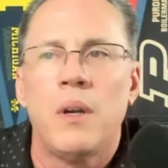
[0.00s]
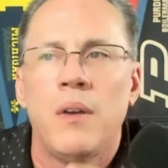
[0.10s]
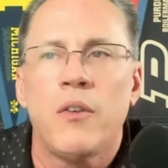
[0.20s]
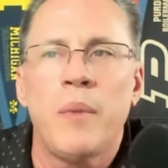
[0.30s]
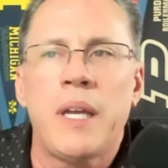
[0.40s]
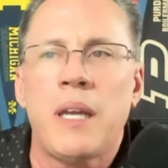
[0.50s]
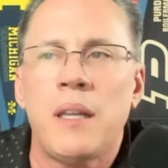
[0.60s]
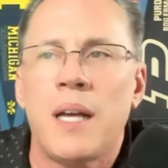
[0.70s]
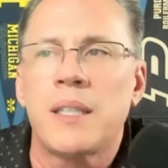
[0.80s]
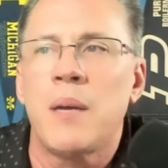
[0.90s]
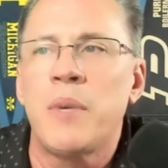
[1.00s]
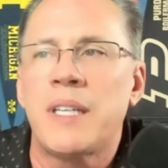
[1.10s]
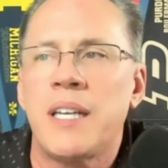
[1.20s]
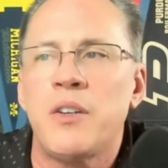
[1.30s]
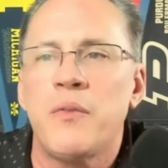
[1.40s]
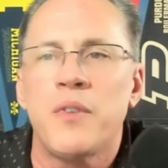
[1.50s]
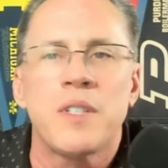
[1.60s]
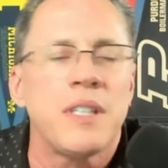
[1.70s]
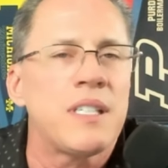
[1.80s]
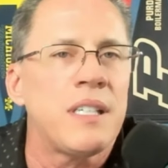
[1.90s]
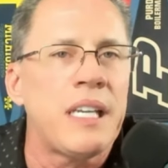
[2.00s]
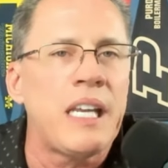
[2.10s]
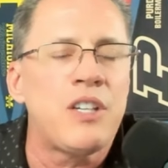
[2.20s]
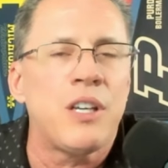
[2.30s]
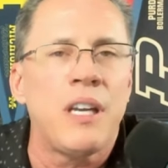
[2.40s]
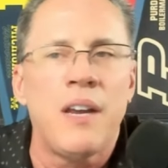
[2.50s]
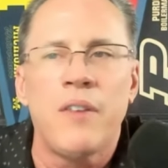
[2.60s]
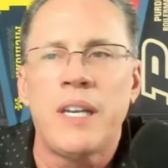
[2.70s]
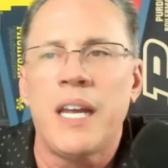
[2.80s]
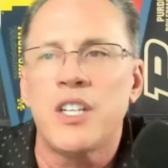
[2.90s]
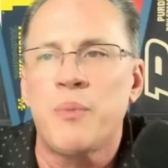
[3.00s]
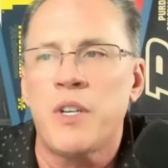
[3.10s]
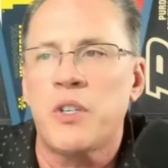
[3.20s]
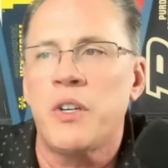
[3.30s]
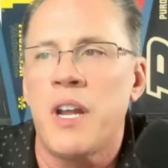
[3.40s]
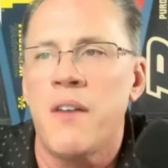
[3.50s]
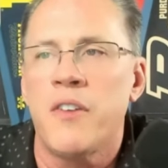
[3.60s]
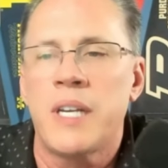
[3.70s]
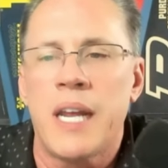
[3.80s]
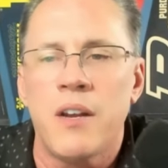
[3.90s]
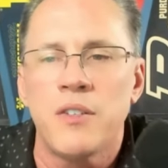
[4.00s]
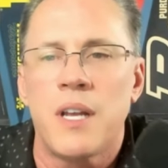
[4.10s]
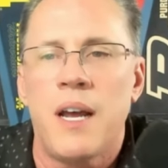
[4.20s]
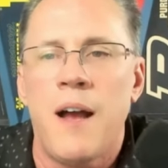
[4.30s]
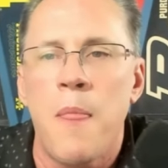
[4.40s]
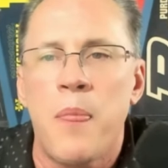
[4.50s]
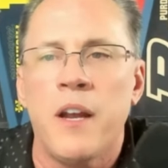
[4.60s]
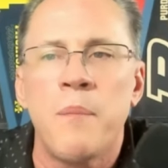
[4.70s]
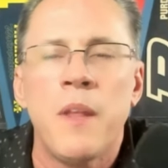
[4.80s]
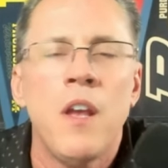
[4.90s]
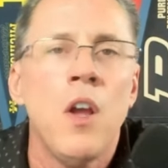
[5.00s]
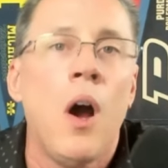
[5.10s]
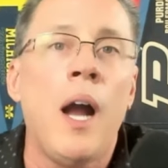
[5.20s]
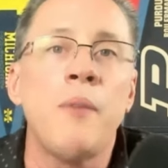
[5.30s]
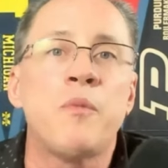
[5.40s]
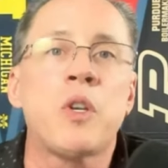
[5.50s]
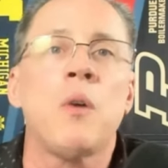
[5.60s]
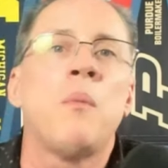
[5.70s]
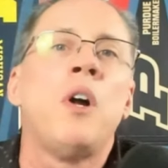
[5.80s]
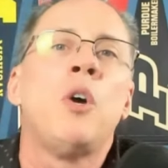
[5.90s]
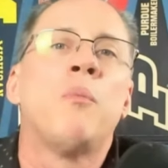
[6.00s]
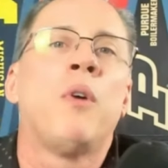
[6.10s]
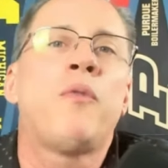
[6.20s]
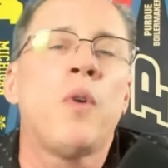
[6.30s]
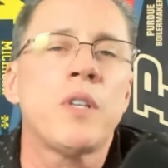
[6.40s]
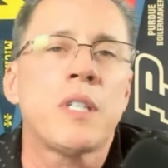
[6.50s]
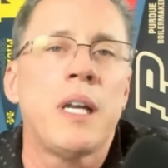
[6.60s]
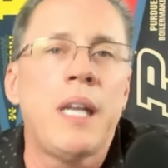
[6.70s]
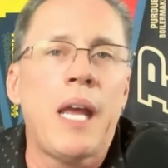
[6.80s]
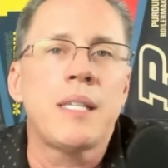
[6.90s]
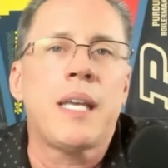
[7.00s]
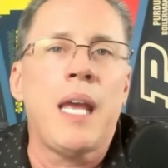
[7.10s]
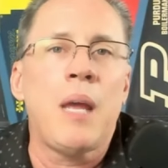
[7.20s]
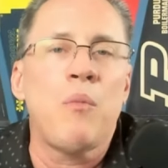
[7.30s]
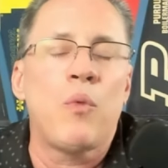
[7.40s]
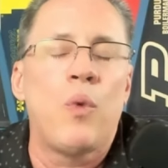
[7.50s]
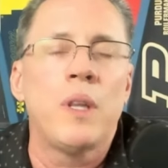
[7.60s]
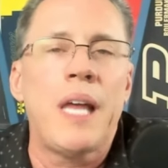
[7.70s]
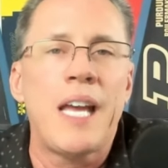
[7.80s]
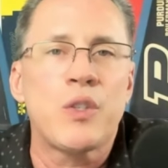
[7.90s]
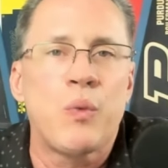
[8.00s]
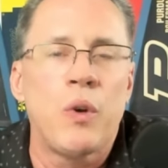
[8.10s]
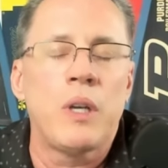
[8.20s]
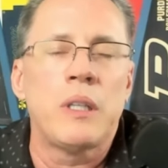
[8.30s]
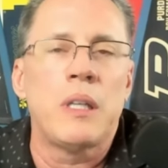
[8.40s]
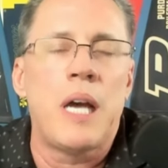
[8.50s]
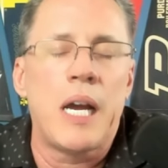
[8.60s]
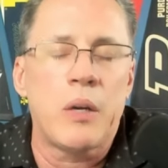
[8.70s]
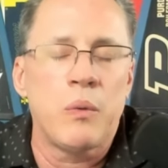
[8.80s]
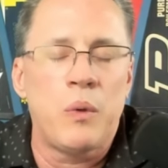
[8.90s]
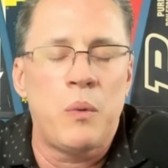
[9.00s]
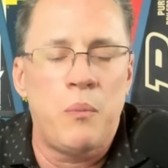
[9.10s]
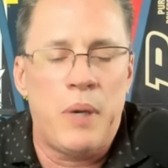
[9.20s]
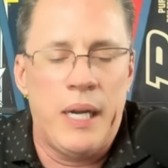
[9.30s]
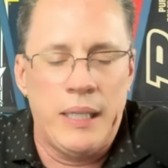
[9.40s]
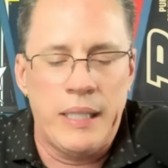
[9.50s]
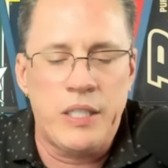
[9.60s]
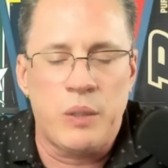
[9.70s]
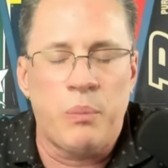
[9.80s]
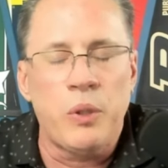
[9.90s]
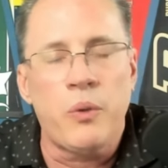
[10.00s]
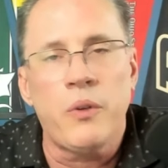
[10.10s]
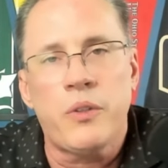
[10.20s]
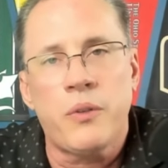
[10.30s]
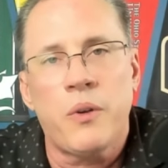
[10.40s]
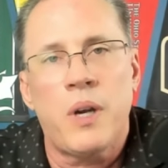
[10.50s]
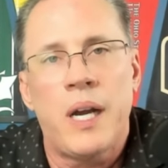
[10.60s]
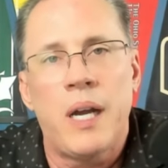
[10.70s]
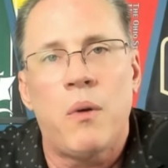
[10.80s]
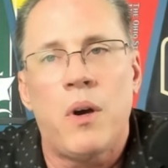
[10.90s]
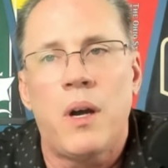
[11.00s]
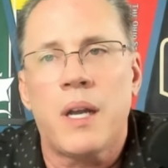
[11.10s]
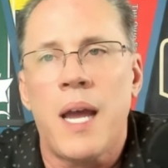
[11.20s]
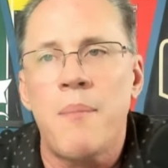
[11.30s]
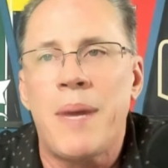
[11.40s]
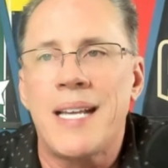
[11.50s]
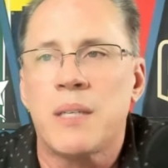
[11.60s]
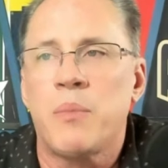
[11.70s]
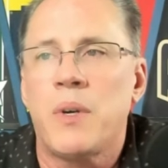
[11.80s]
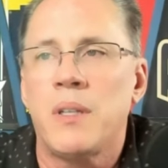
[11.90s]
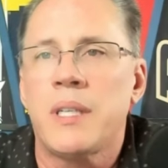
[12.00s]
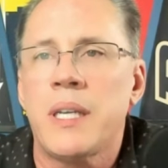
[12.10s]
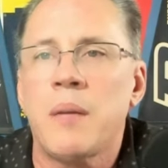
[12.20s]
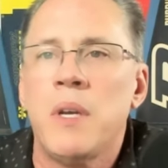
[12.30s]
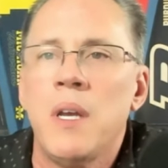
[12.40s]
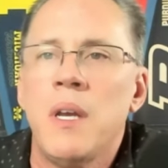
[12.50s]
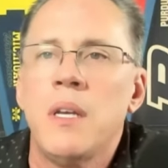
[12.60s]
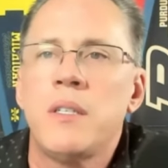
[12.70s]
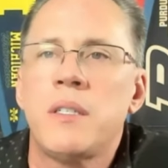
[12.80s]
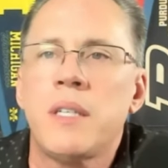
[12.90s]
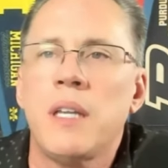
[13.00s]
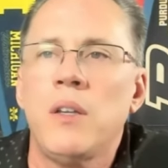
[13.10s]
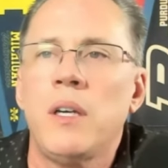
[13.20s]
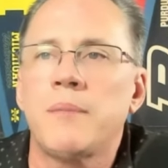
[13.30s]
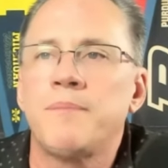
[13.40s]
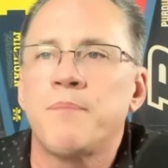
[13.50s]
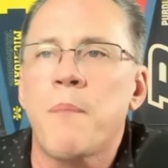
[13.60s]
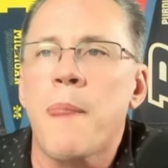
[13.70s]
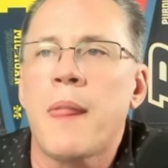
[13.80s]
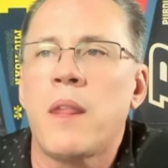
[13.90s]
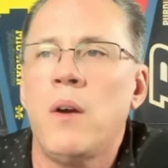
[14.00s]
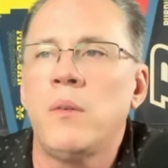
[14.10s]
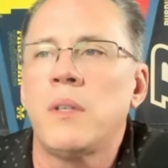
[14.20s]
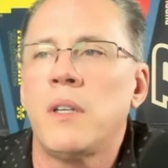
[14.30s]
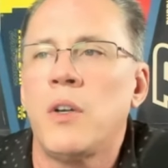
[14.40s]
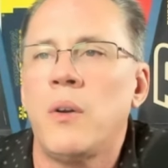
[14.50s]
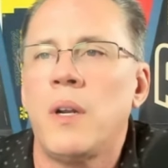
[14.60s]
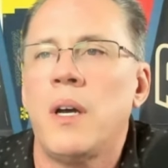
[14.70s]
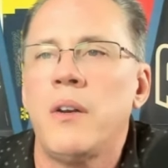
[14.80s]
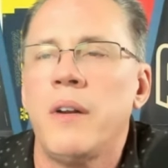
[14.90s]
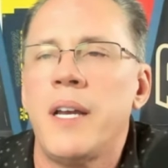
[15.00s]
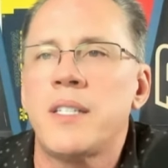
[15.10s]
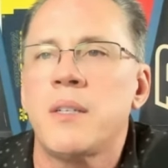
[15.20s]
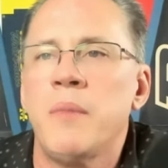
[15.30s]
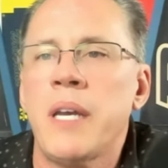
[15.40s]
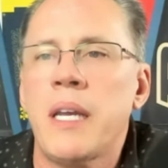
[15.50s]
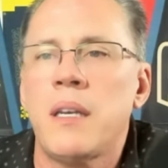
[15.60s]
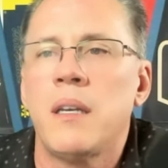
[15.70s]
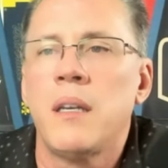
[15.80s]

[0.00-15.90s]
for making Locked On Big Ten your first listen each and every day, especially your everydayers out there. All right, so before Sunday's game, one last word in the locker room by Lisa Bluter to her Iowa Hawkeye basketball team. She said, look, don't underestimate